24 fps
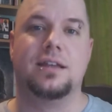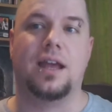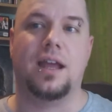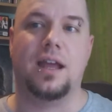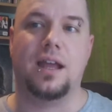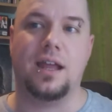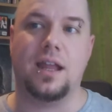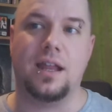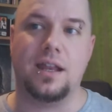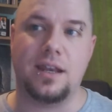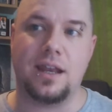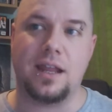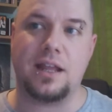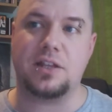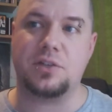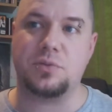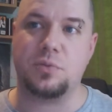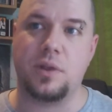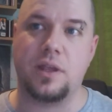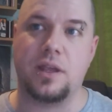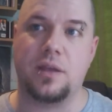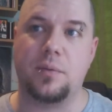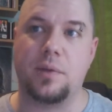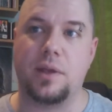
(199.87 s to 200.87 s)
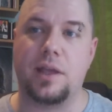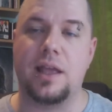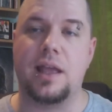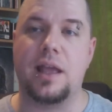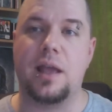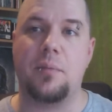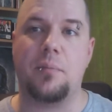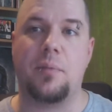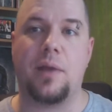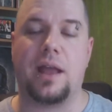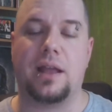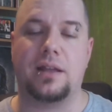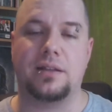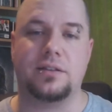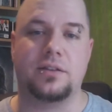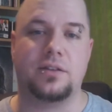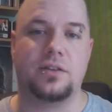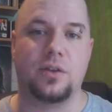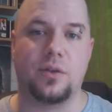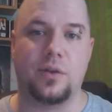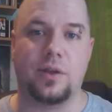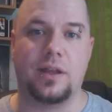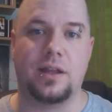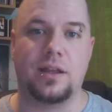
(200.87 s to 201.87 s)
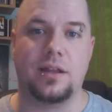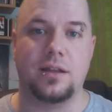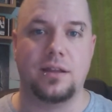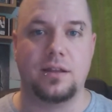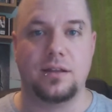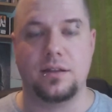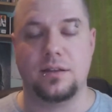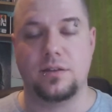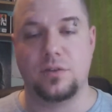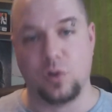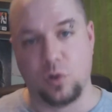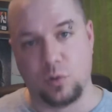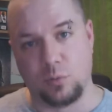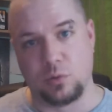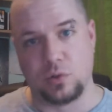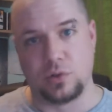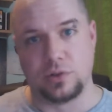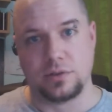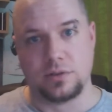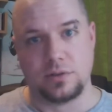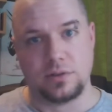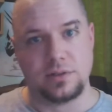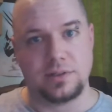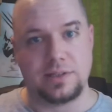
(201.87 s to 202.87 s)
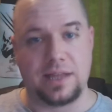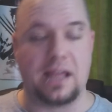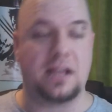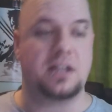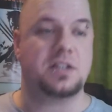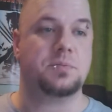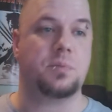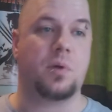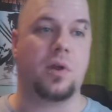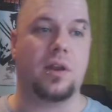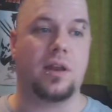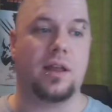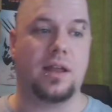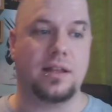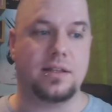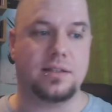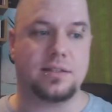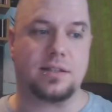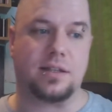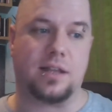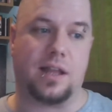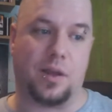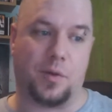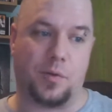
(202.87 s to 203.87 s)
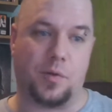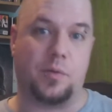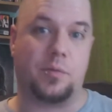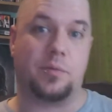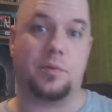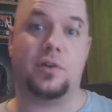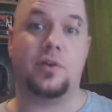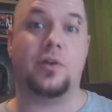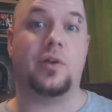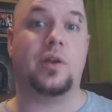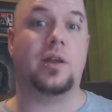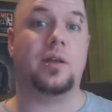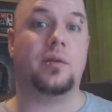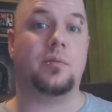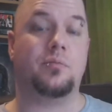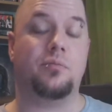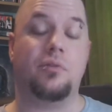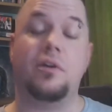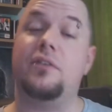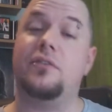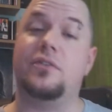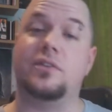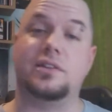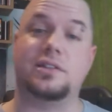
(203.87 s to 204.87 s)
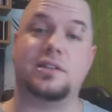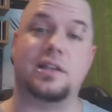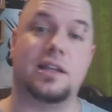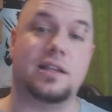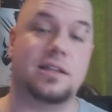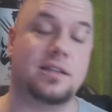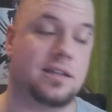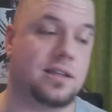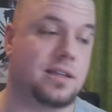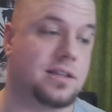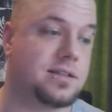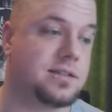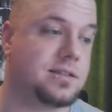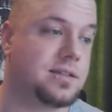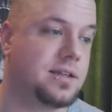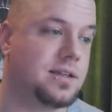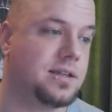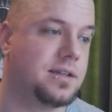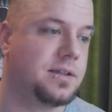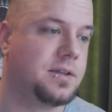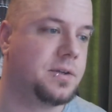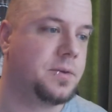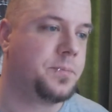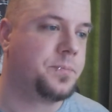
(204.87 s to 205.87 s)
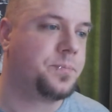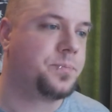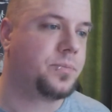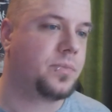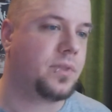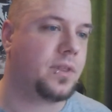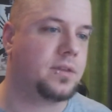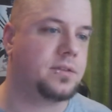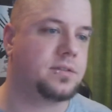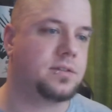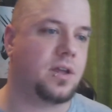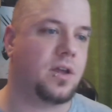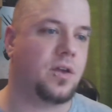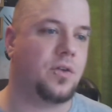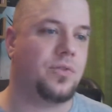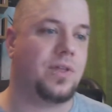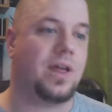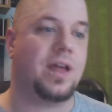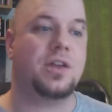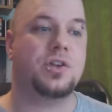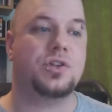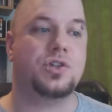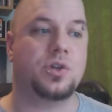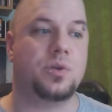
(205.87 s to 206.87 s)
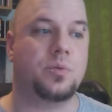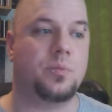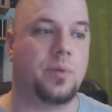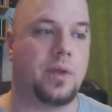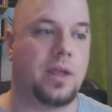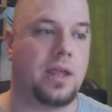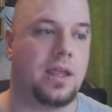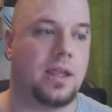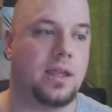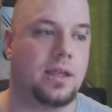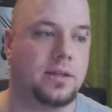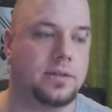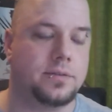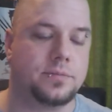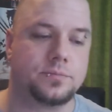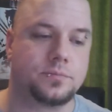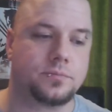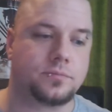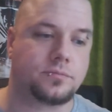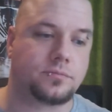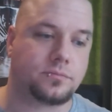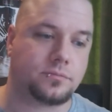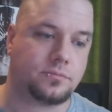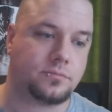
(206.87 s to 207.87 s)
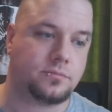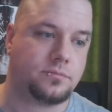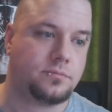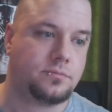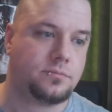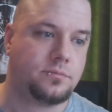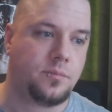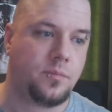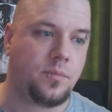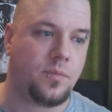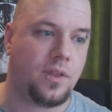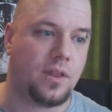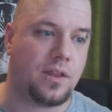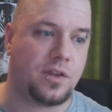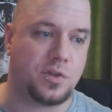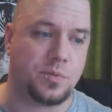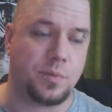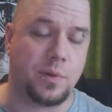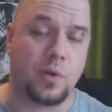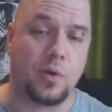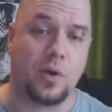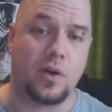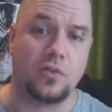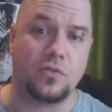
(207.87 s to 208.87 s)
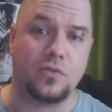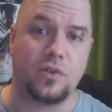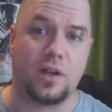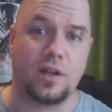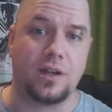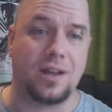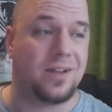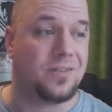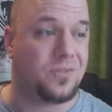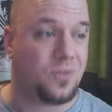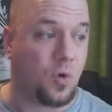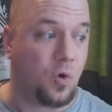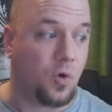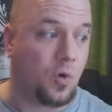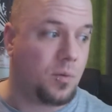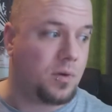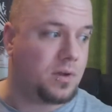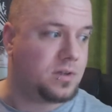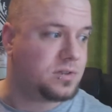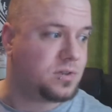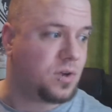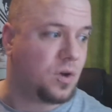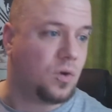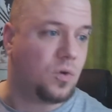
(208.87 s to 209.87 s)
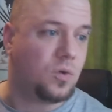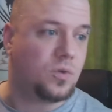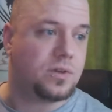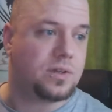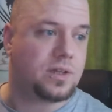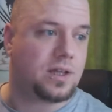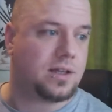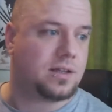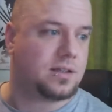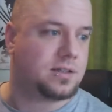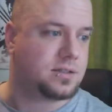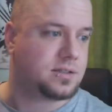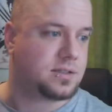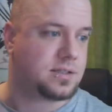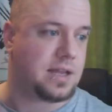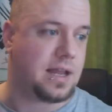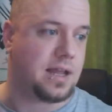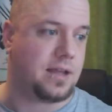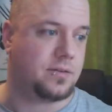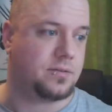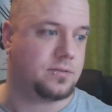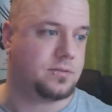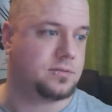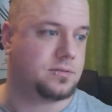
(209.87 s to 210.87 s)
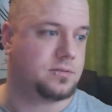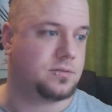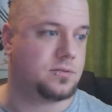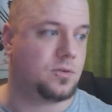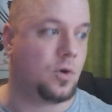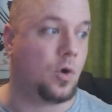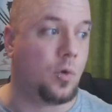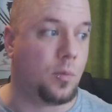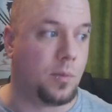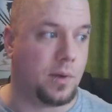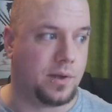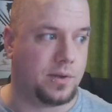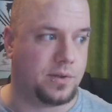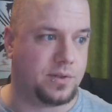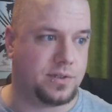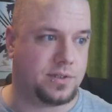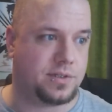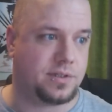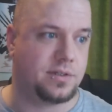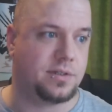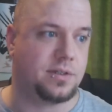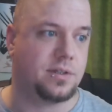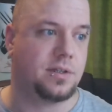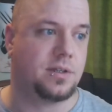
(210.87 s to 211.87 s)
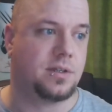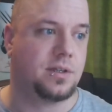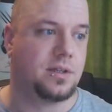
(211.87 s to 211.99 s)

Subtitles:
And next week we can get back to doing normal deck spotlights like we were doing previously to this. So that should be quite fun. I've almost got all the cards now. Almost.